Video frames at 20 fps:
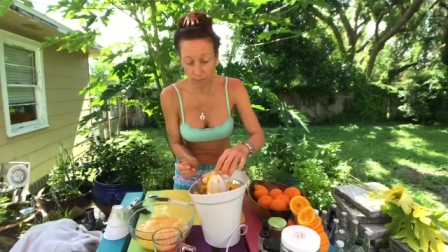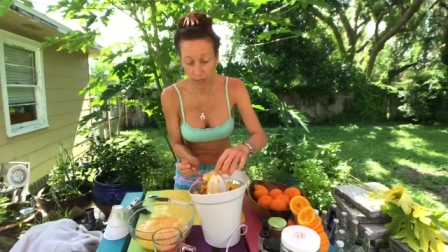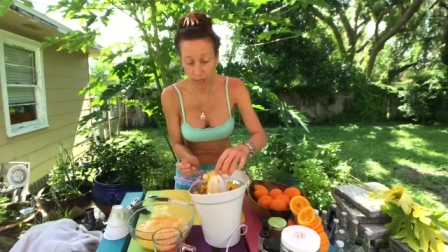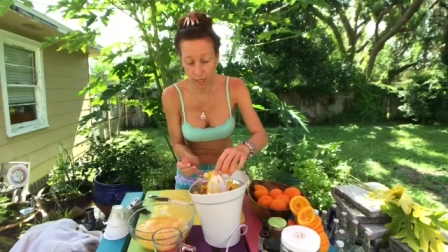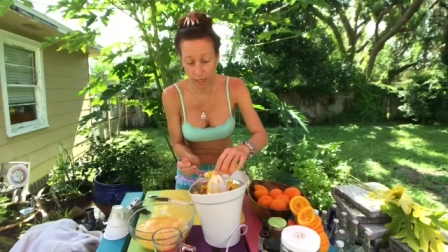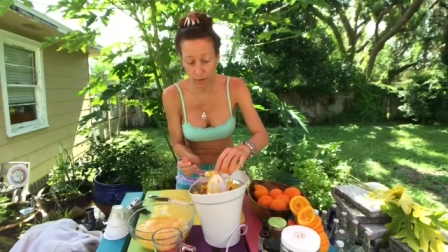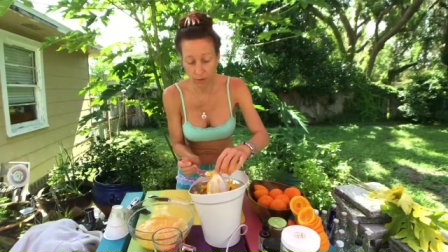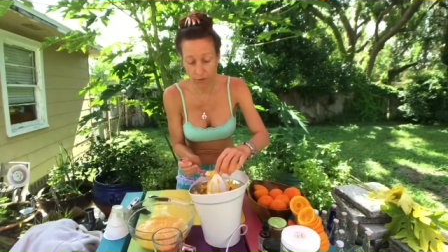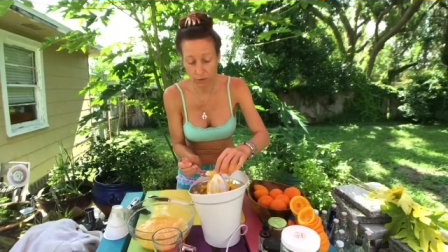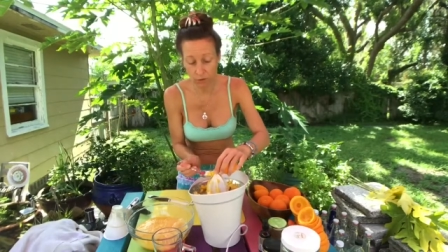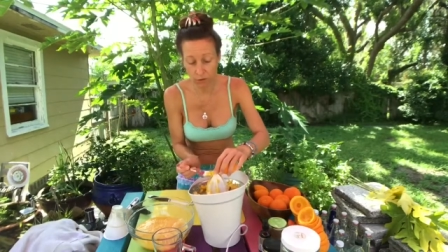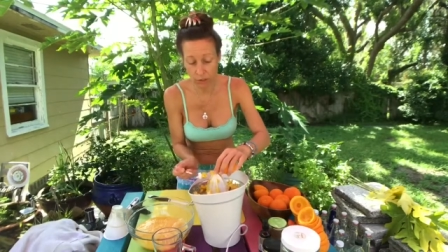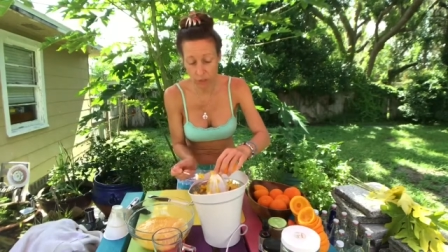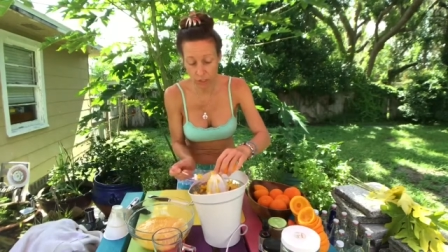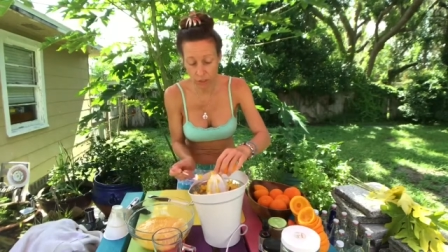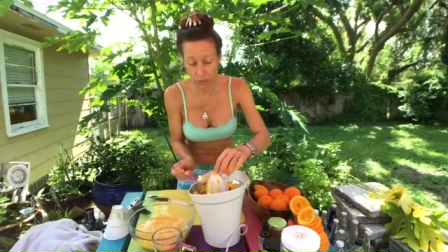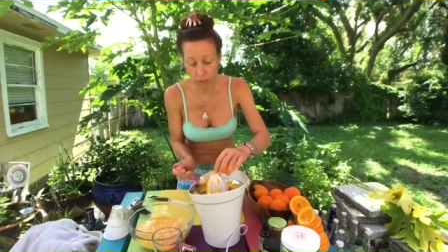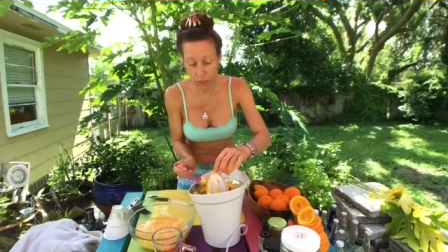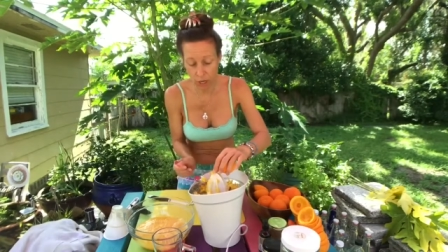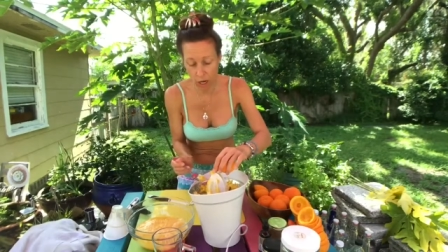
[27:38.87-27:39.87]
And I was
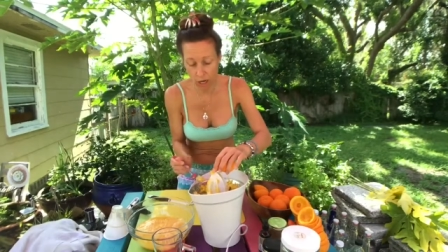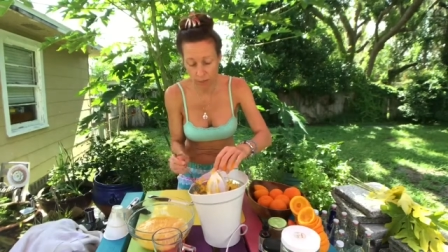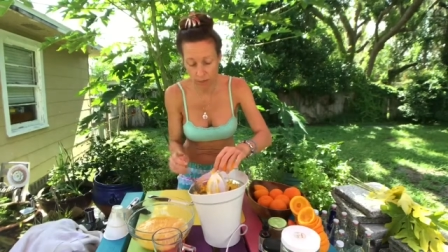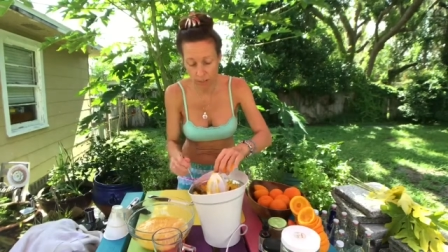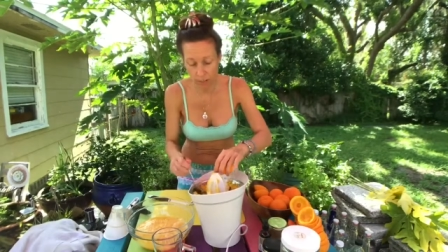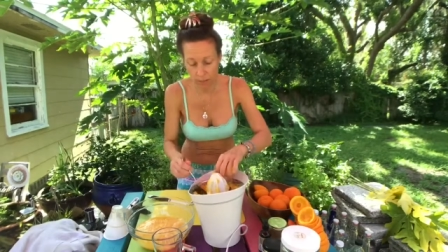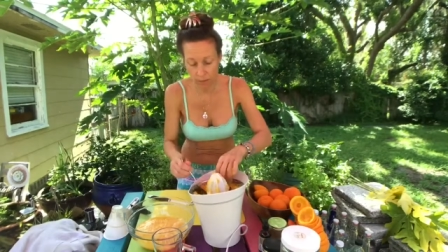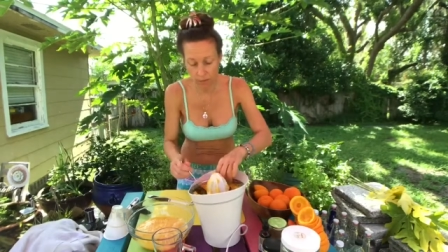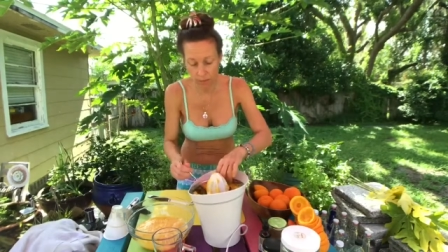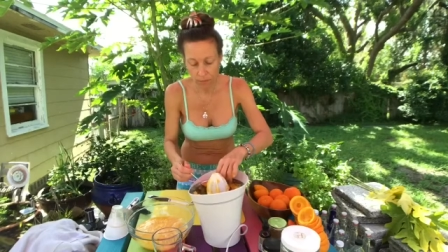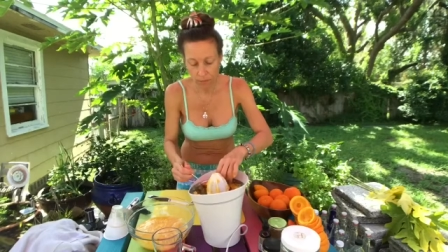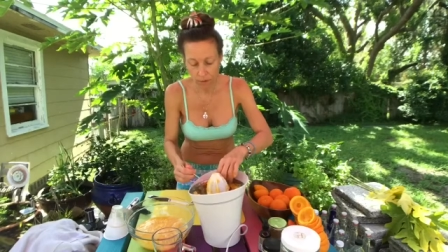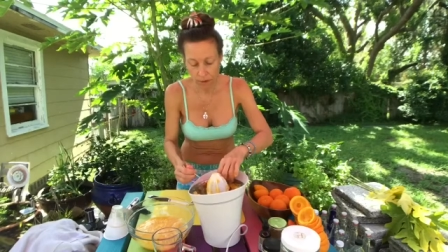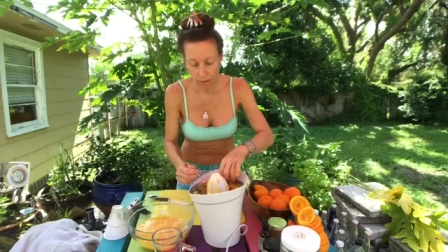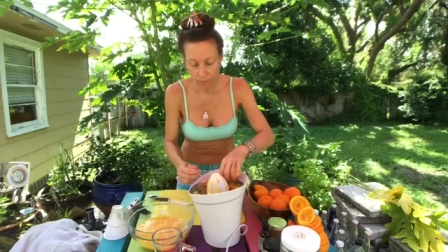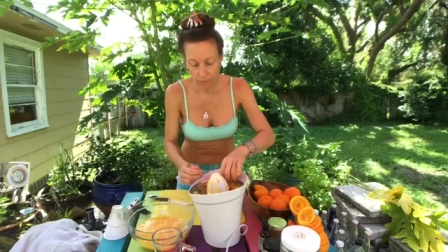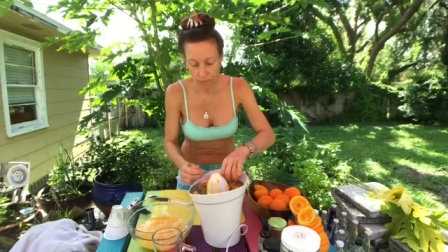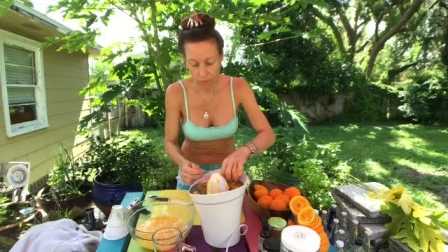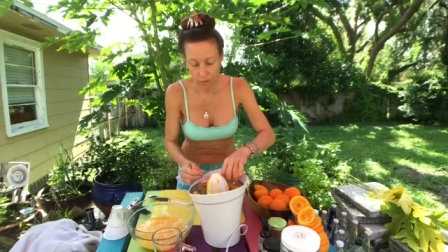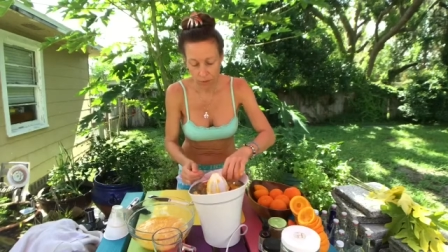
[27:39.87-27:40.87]
really shocked at,
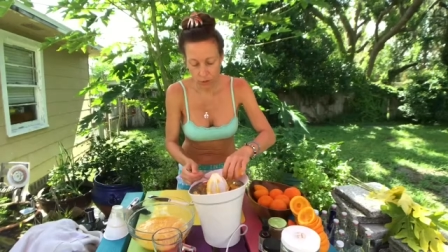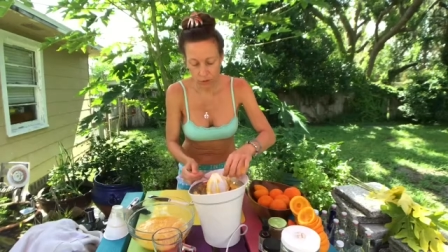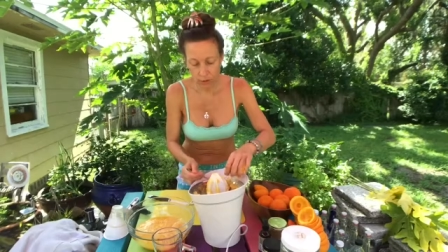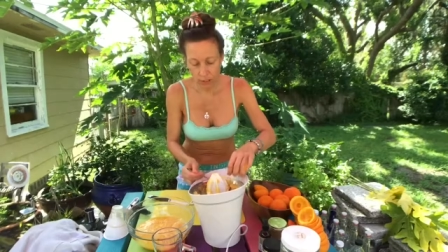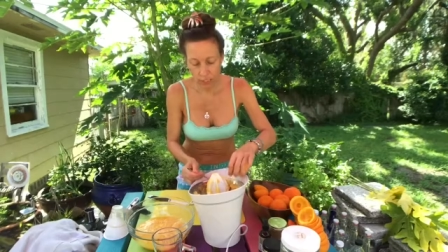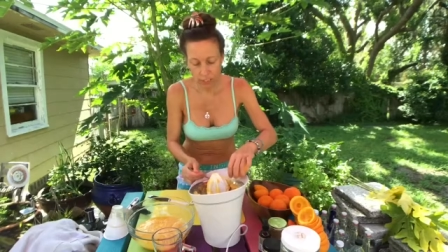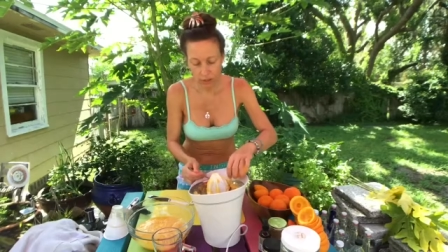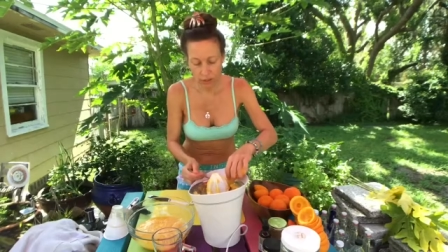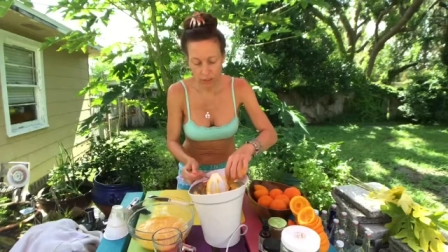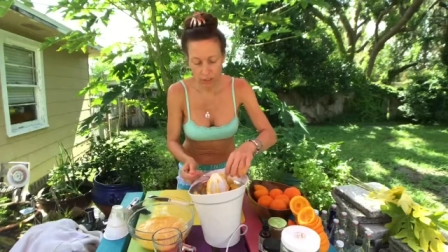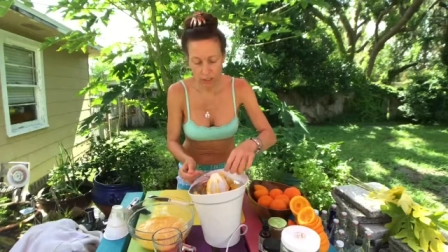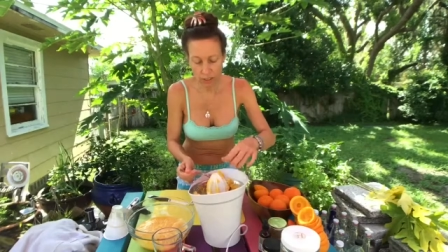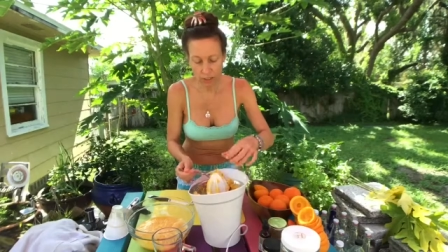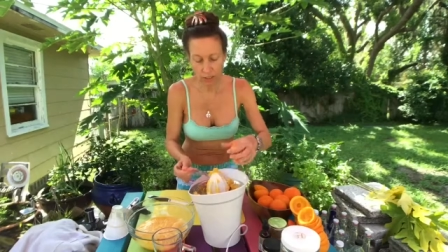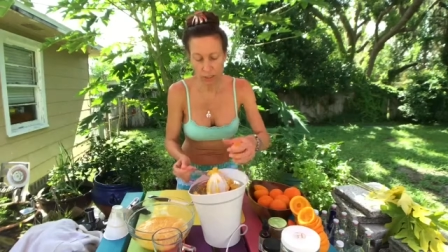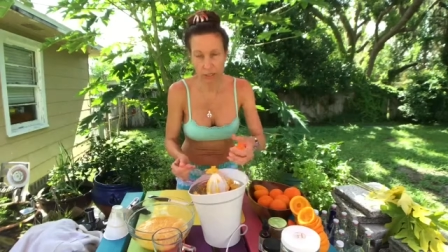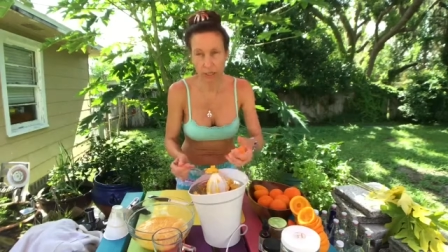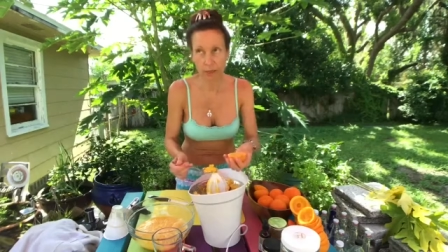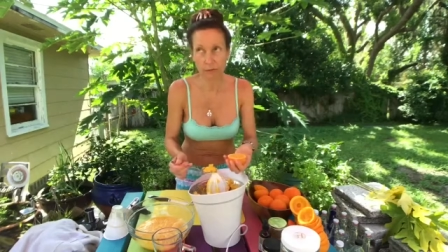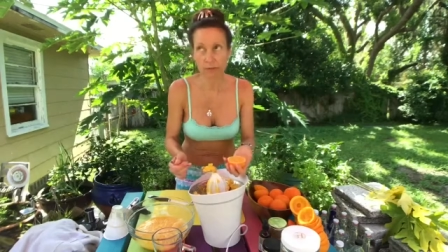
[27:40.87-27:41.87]
you can get
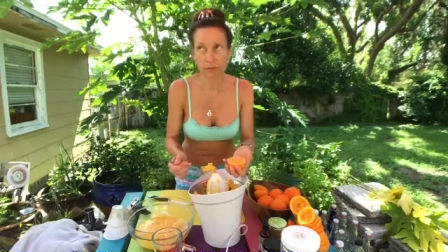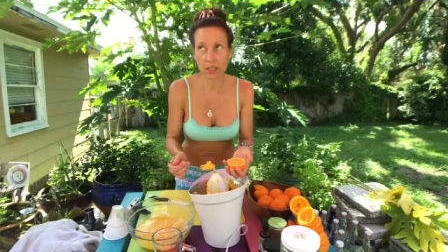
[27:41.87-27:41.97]
uh,